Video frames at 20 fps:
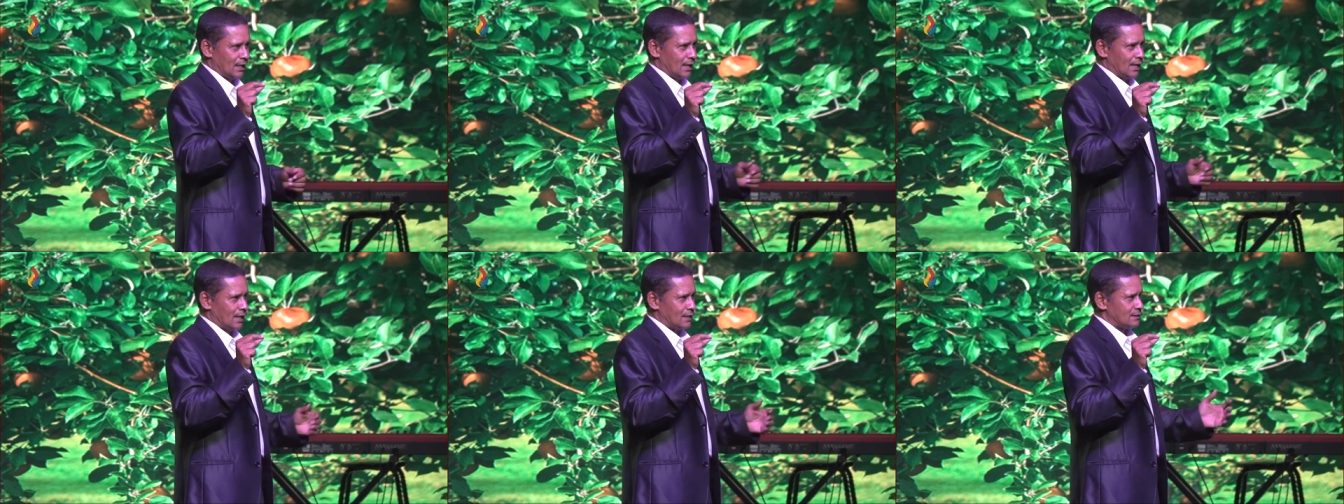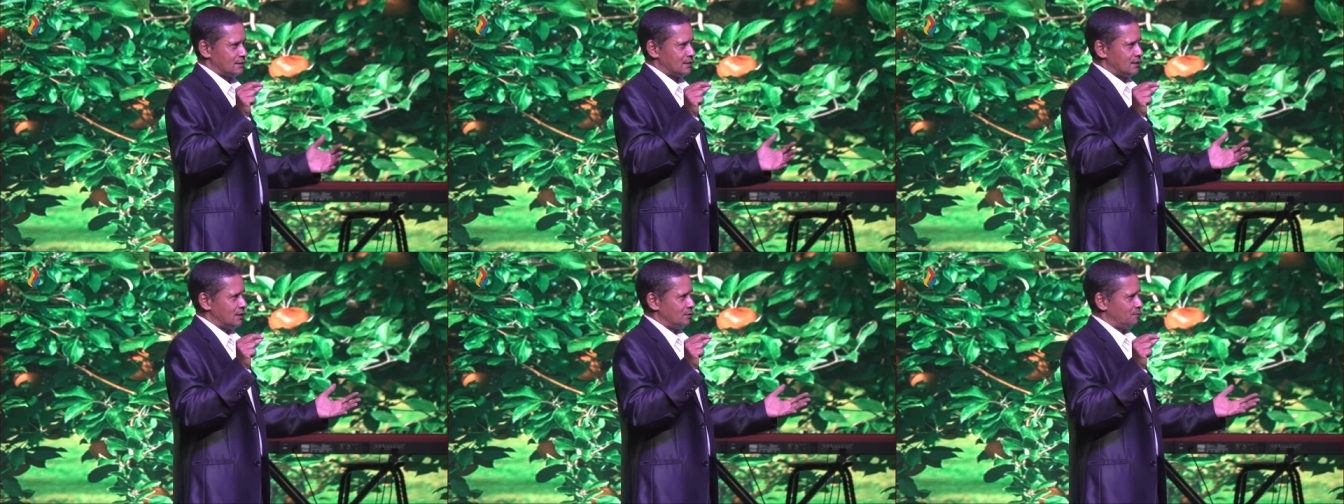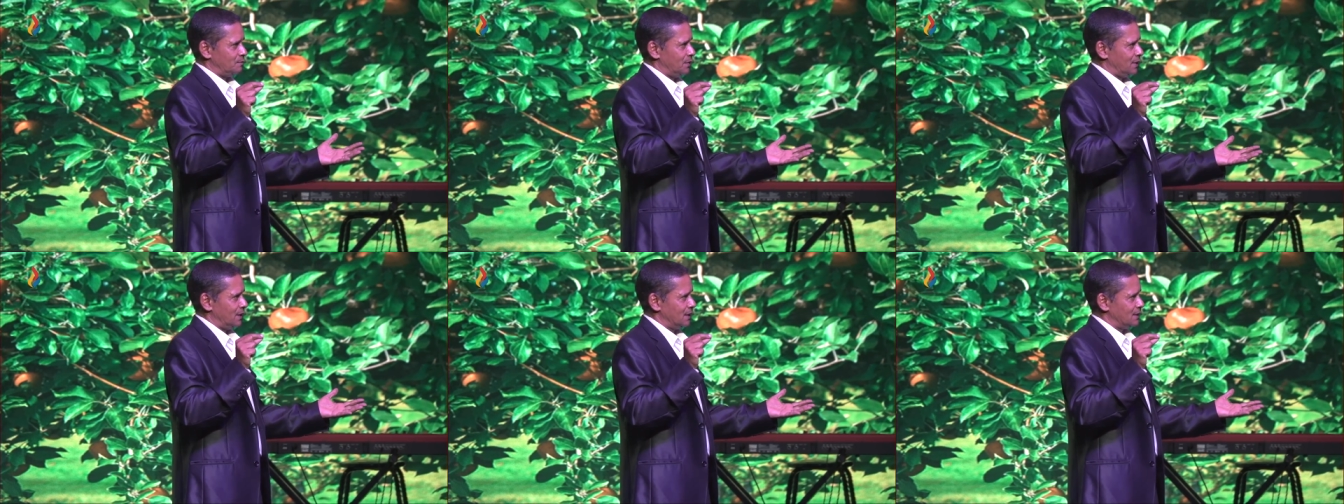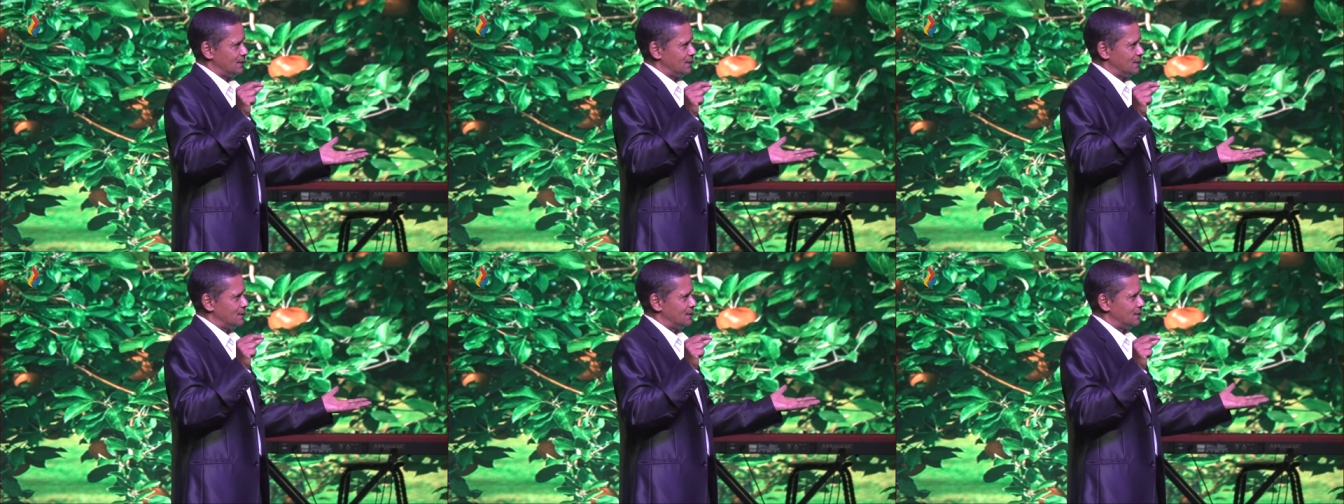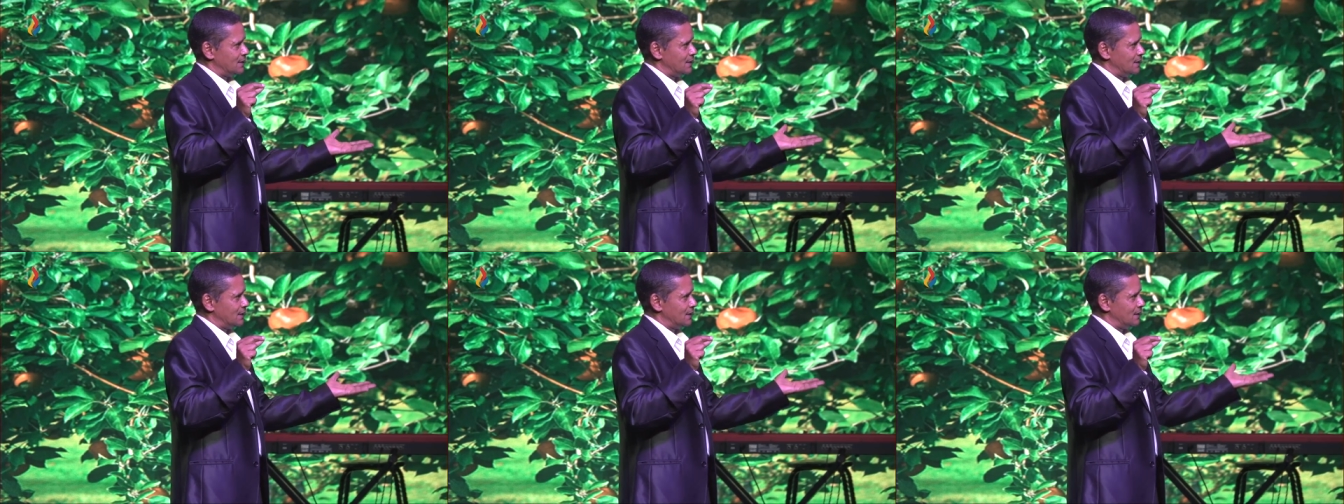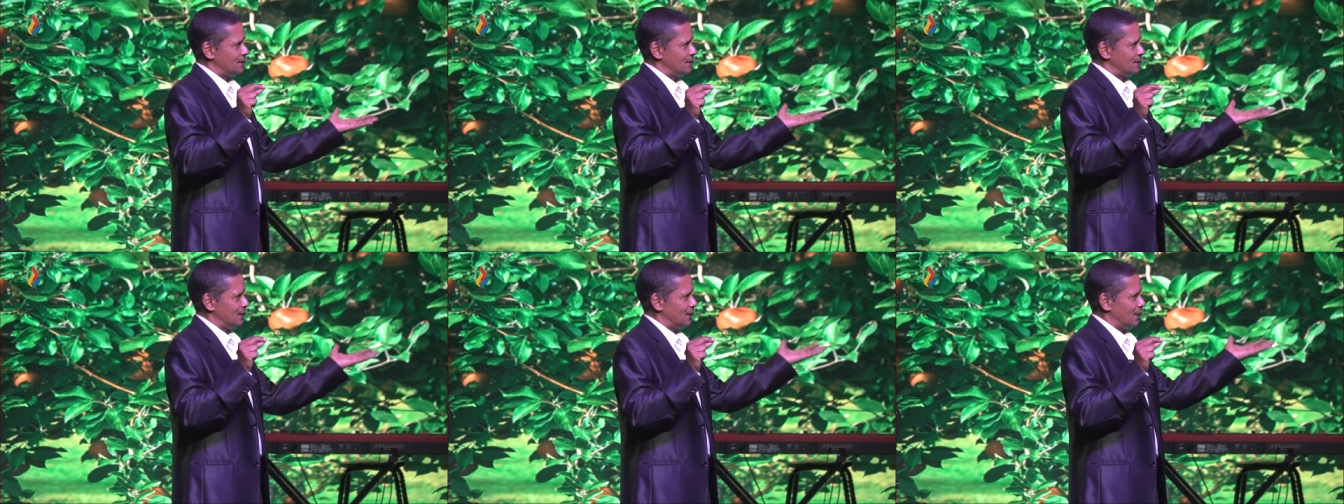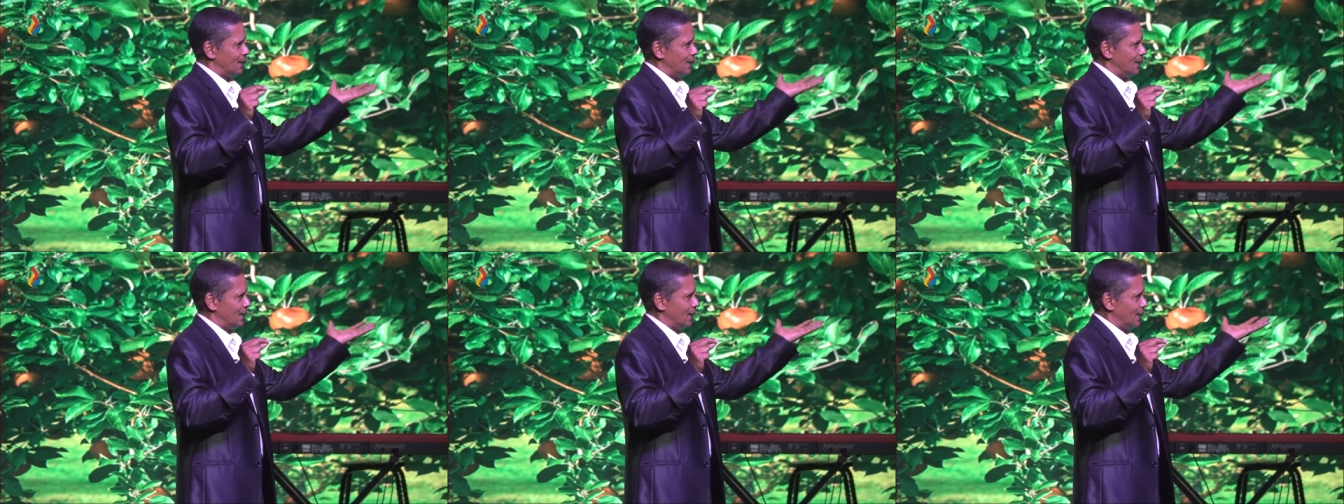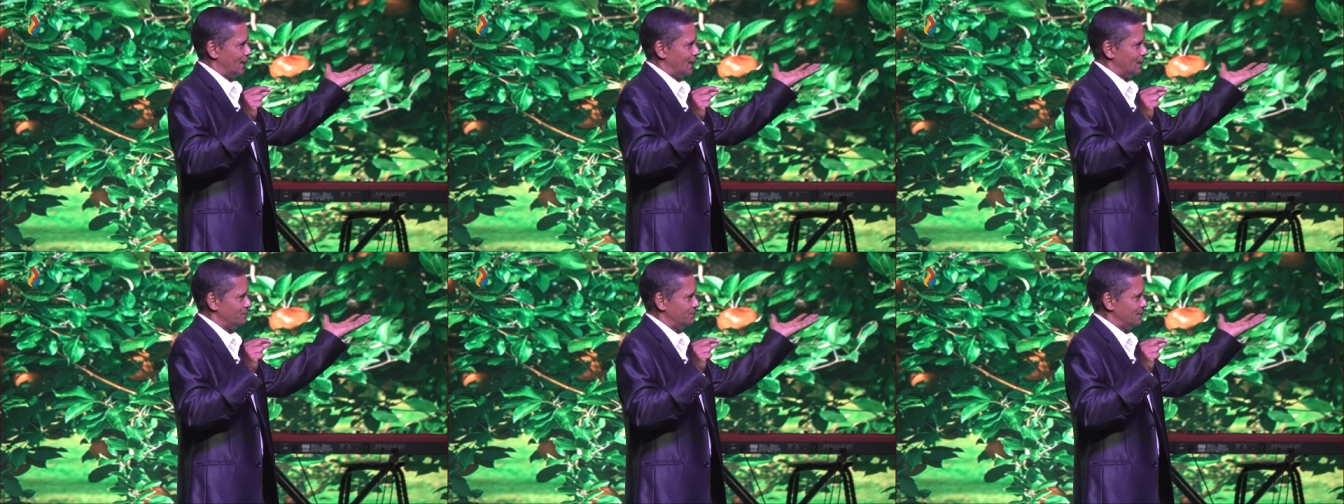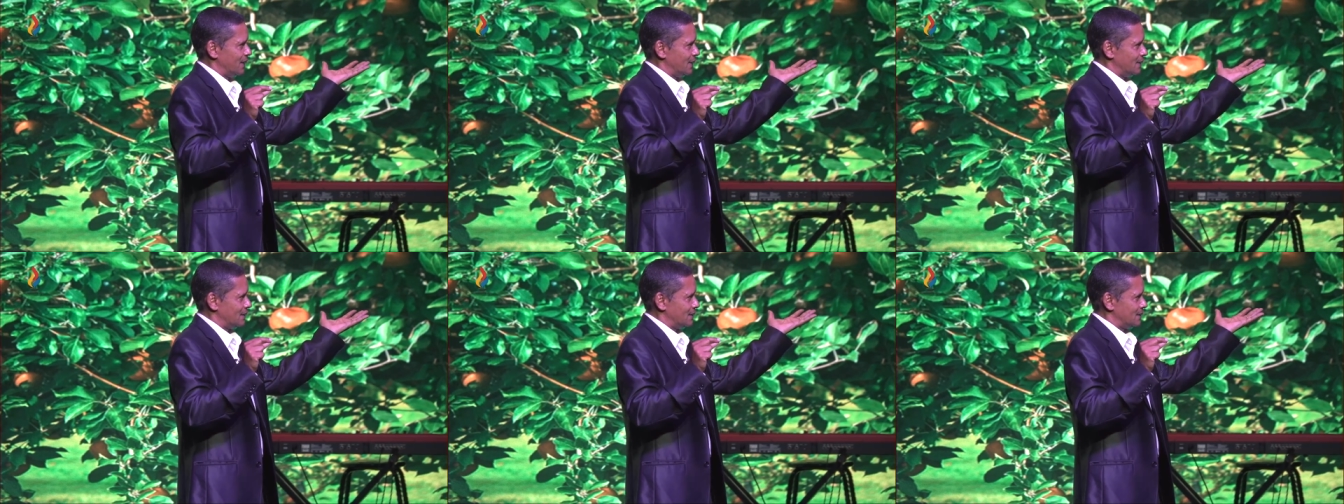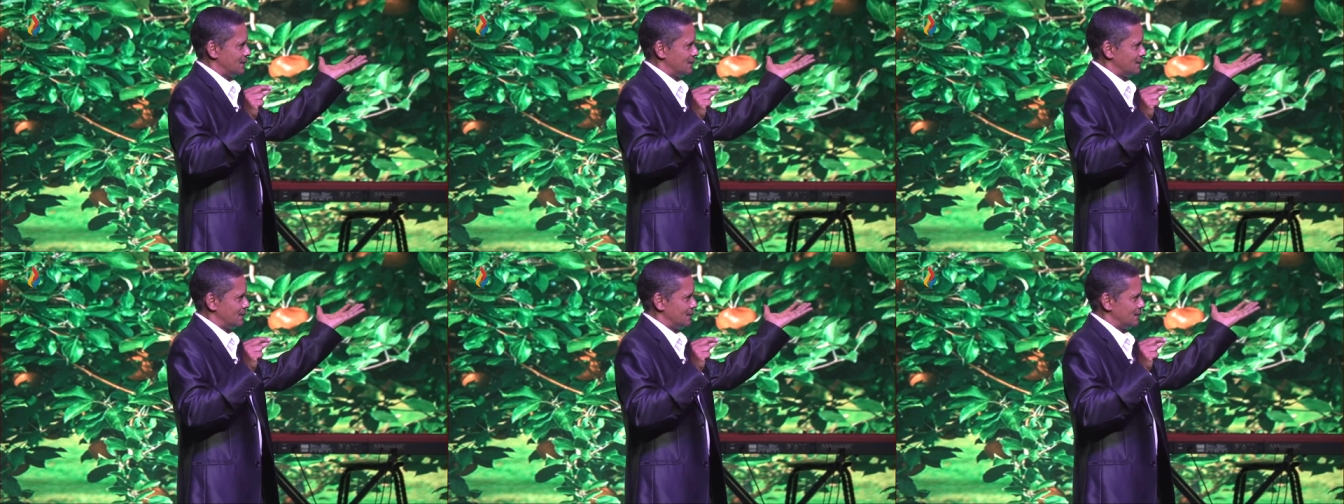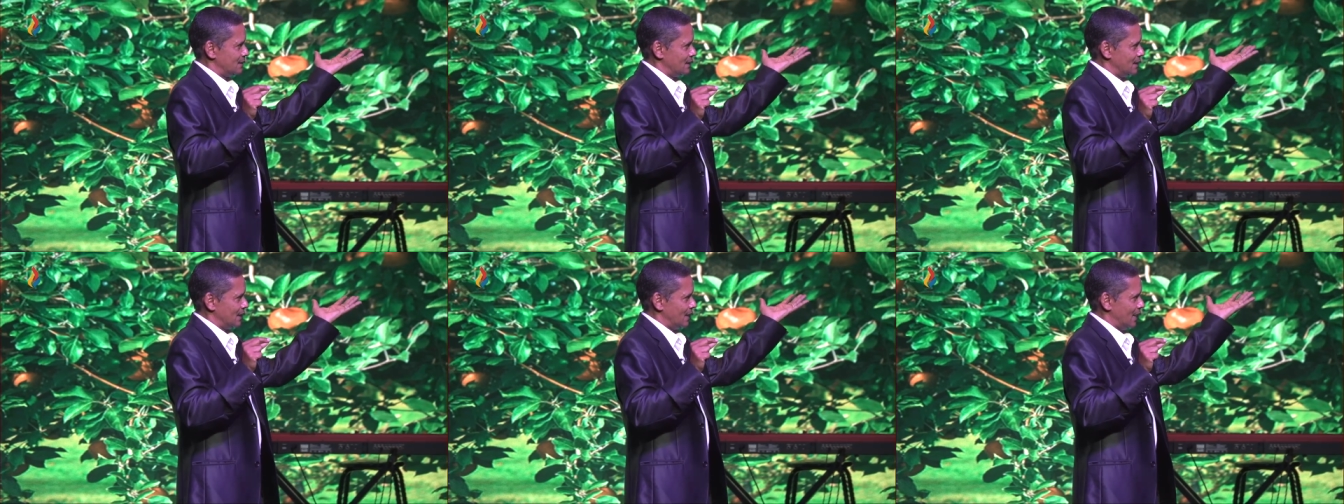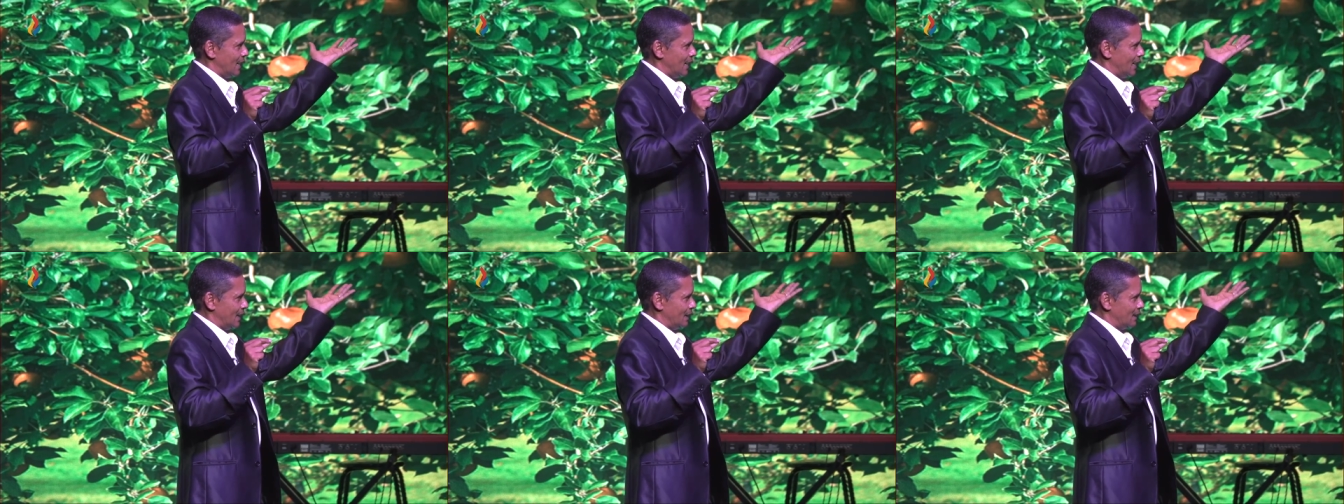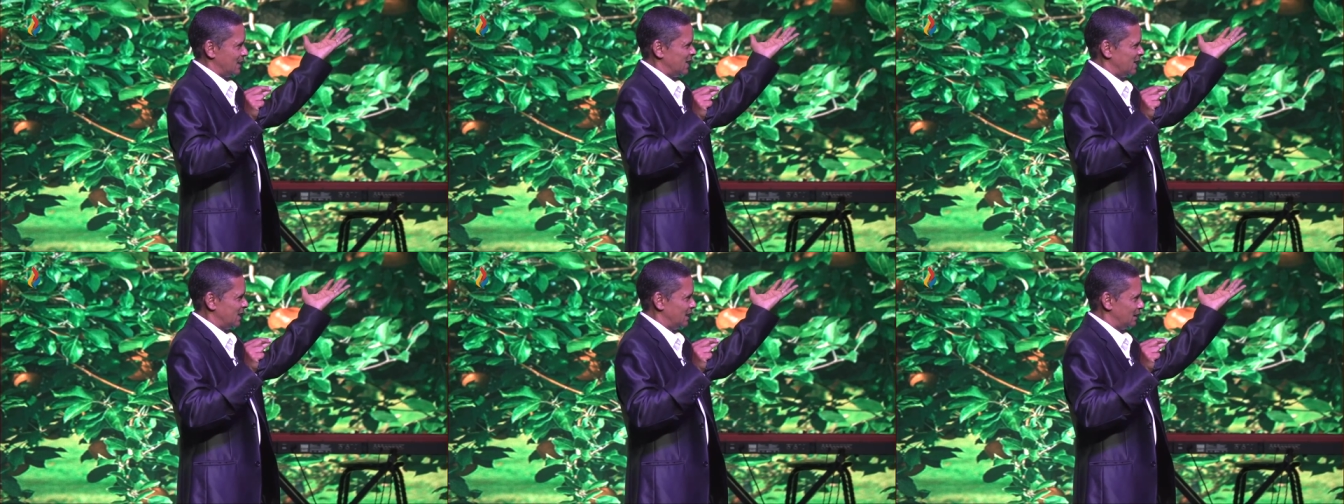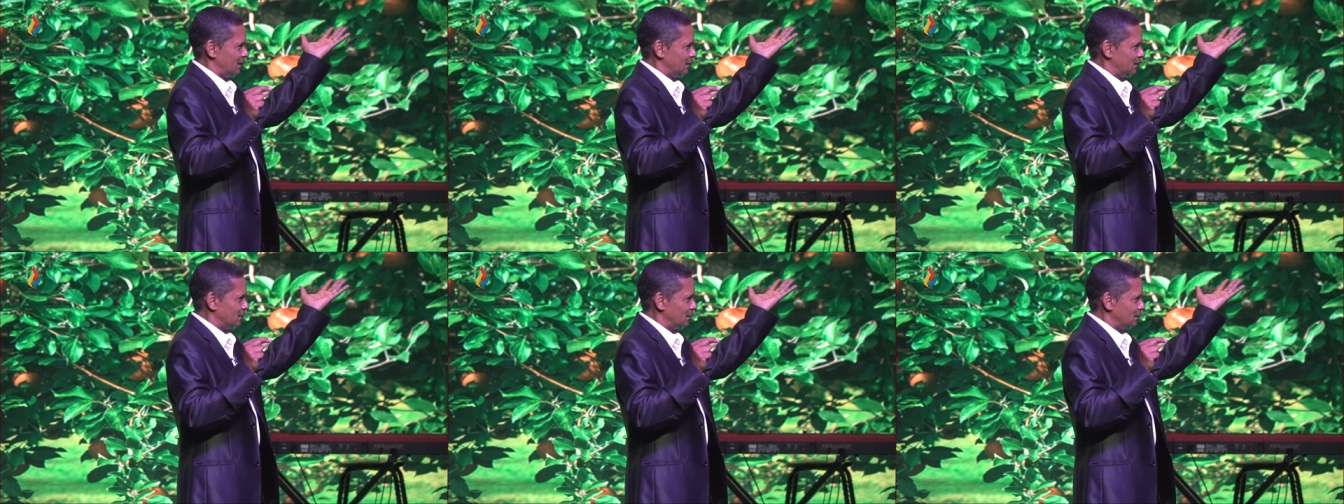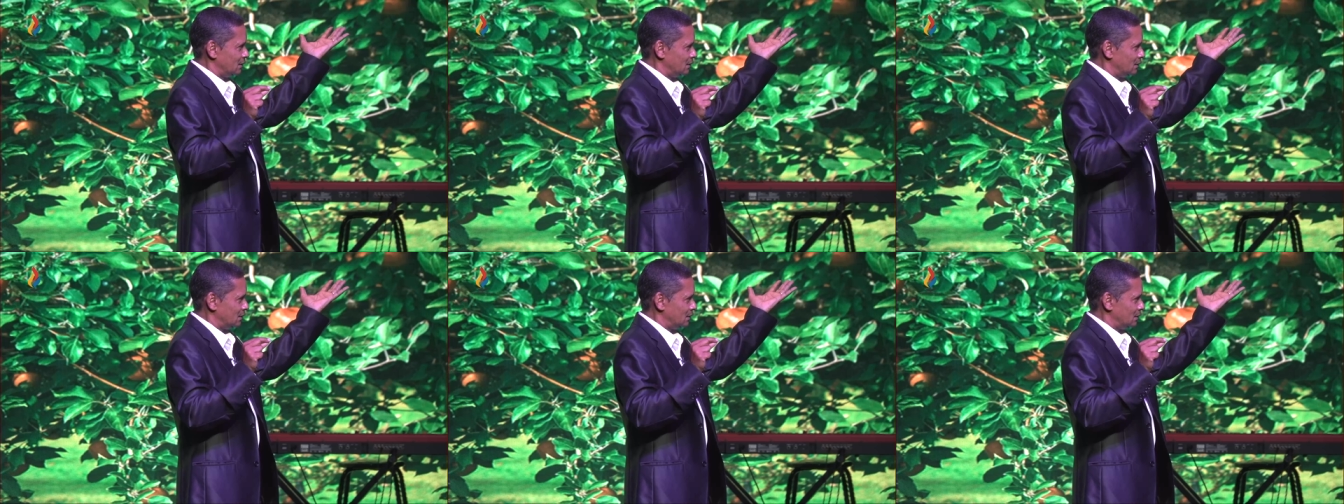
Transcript: has the ability to either elevate and heal